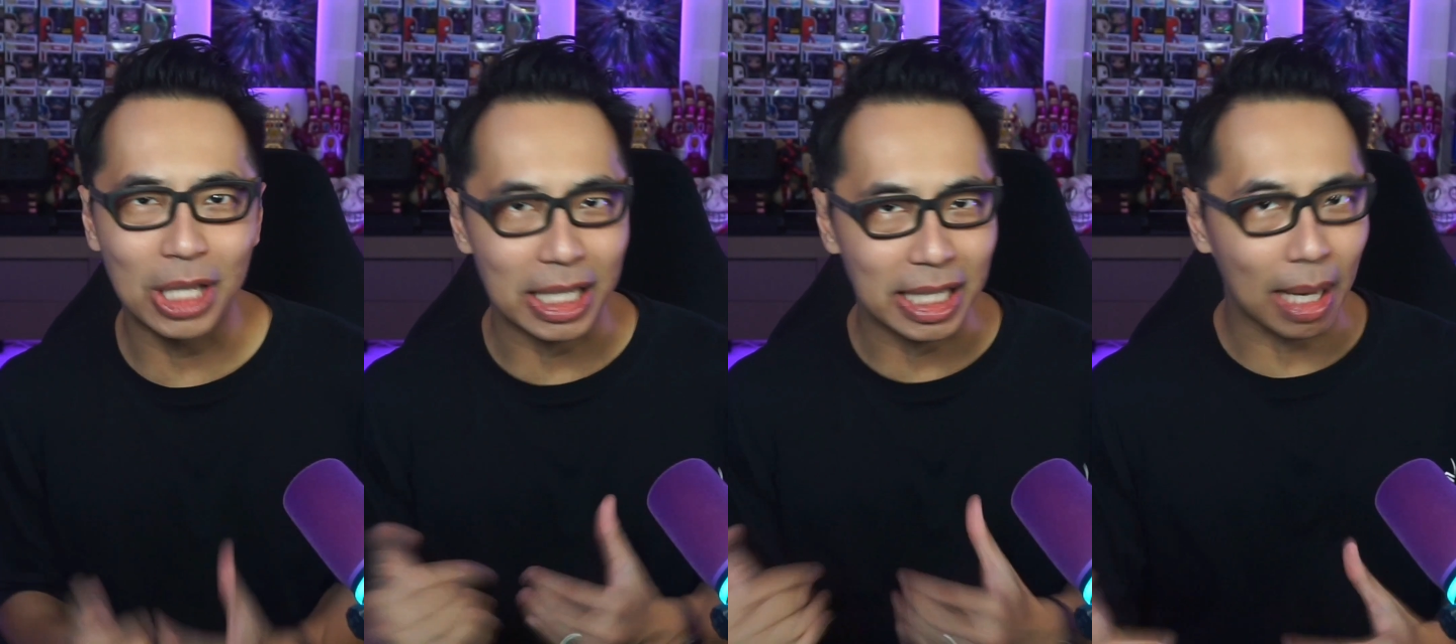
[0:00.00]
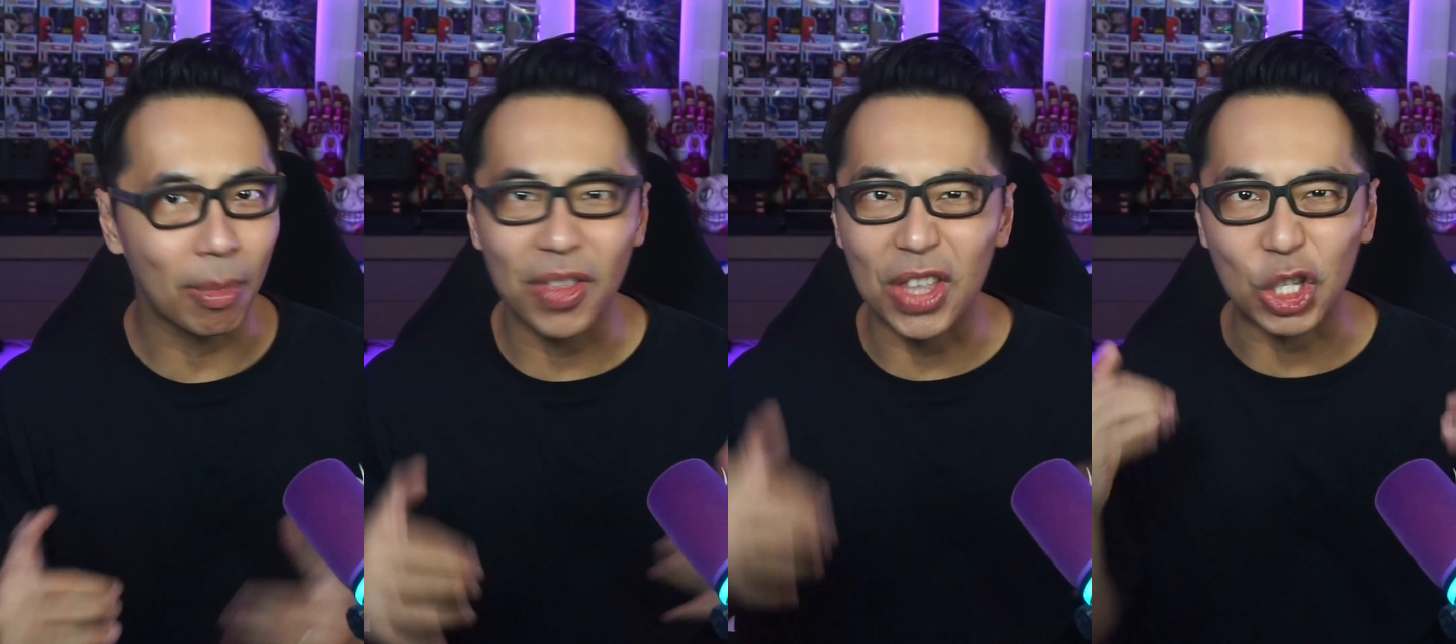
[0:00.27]
to
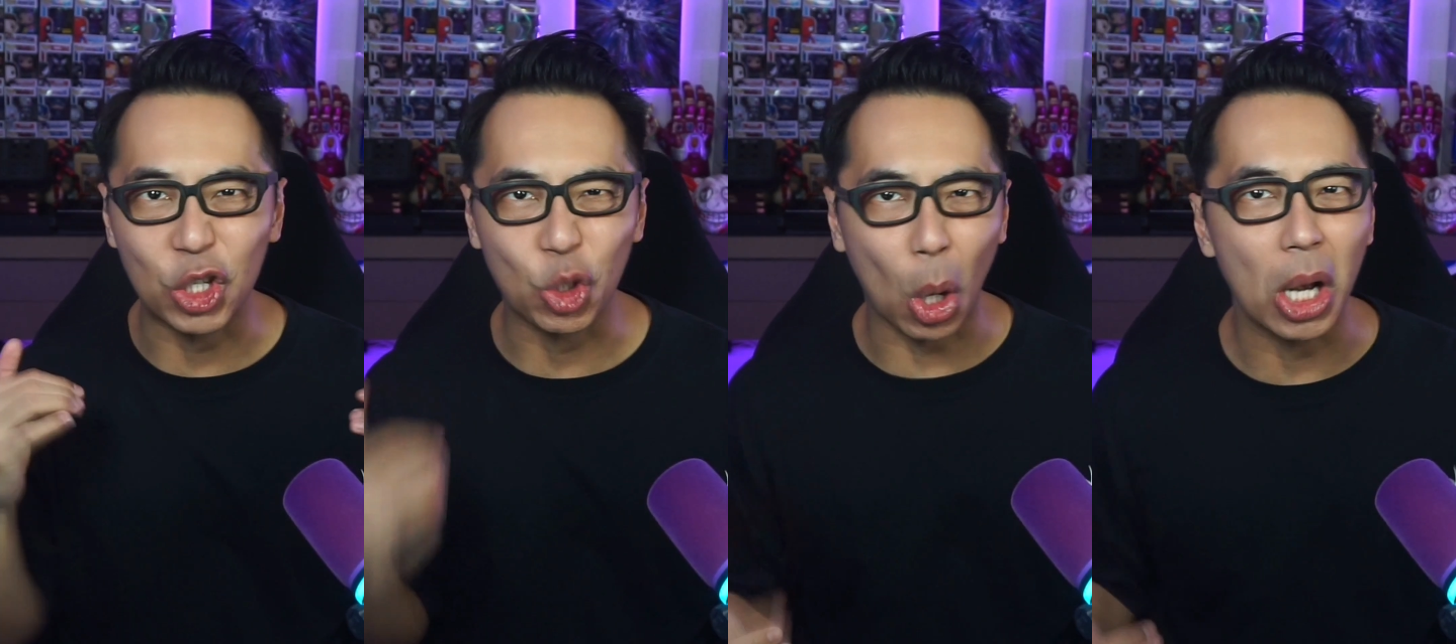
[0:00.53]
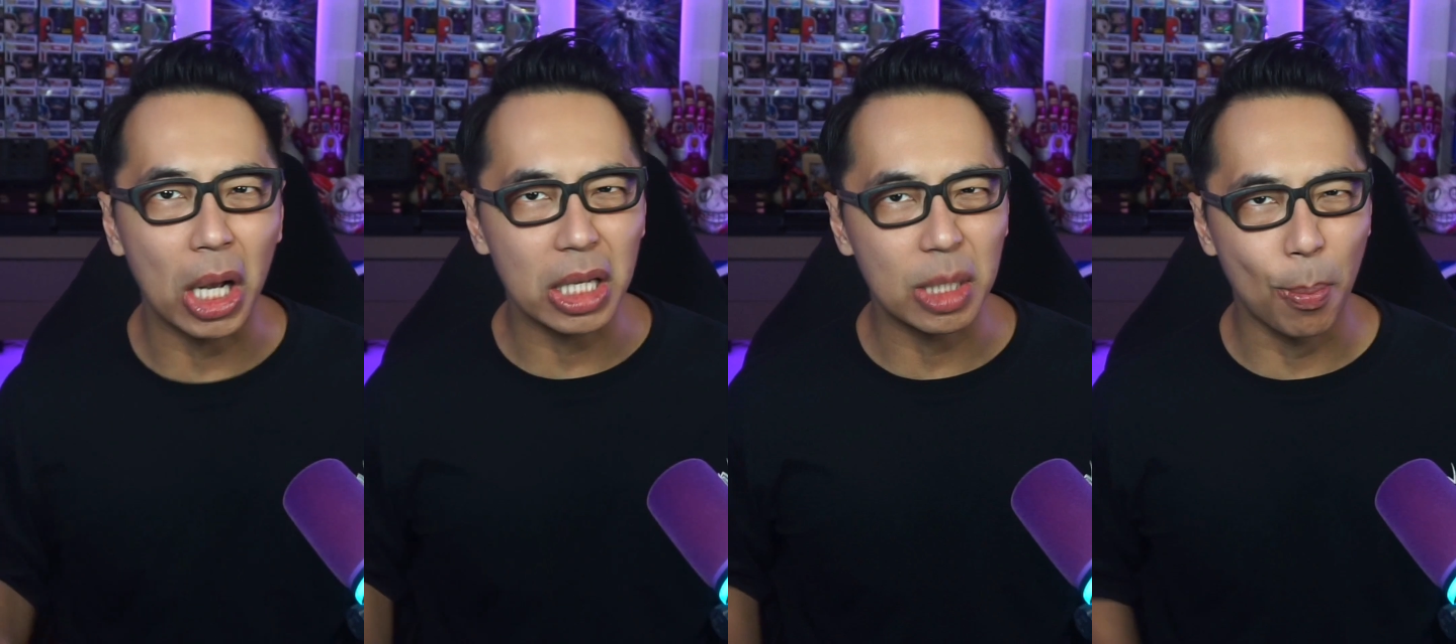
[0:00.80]
some of the
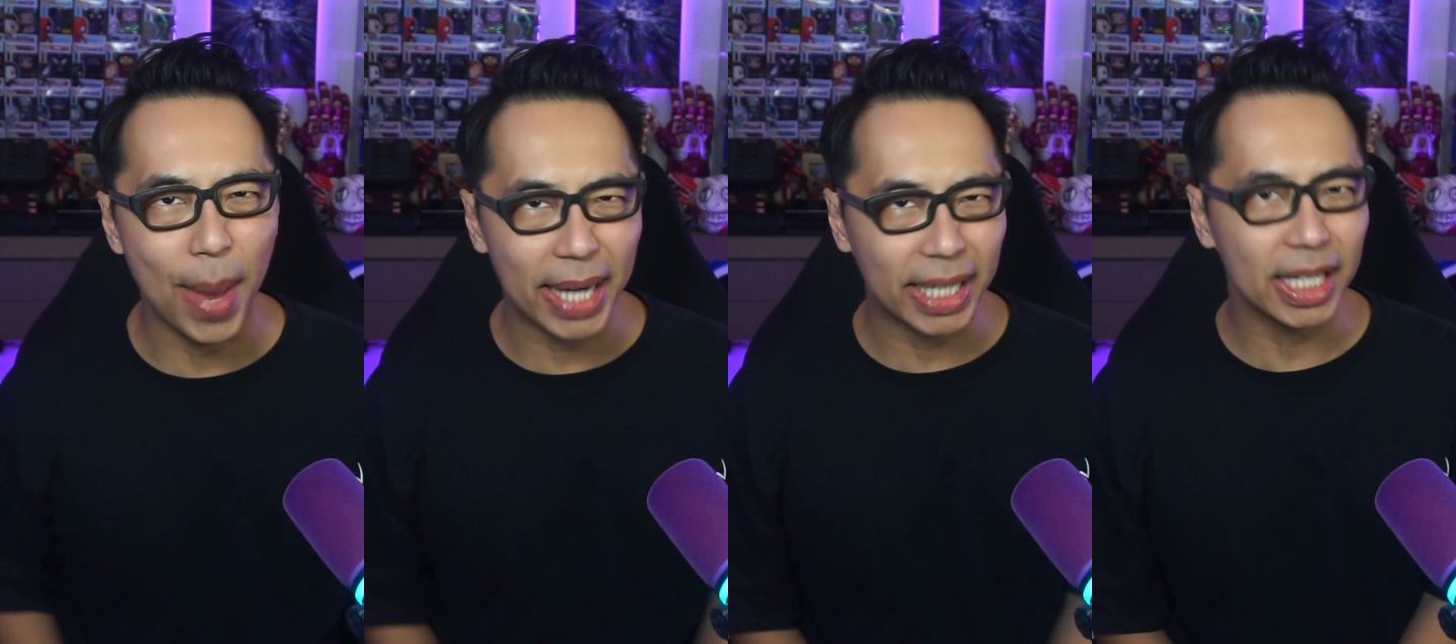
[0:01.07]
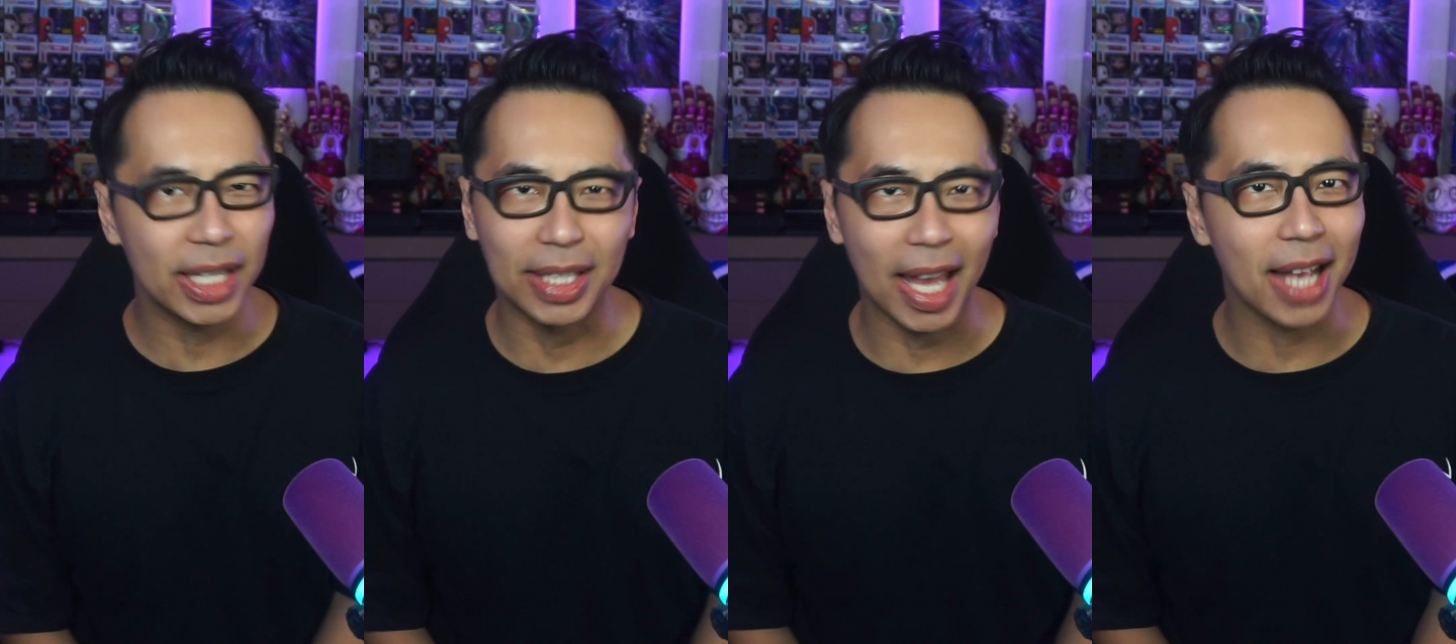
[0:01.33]
strongest
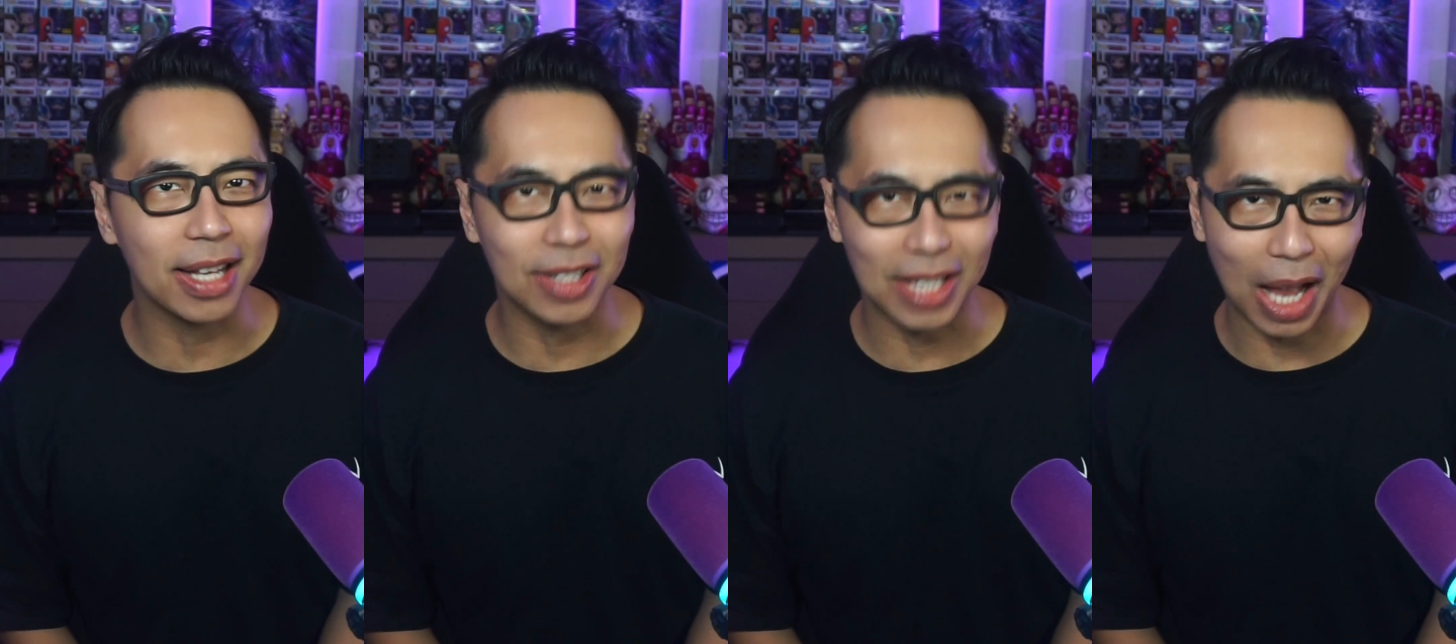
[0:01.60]
meta decks